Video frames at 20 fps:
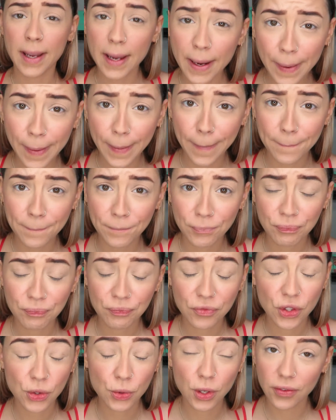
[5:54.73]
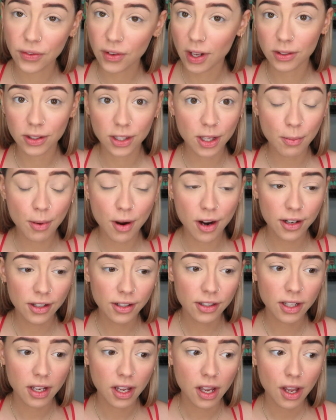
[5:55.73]
Okay, so we've come to the
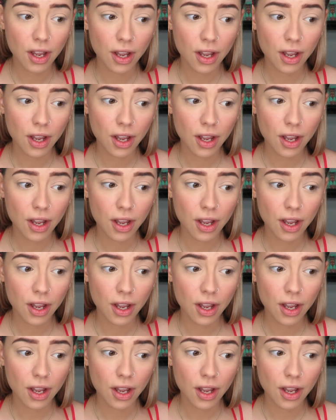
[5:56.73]
part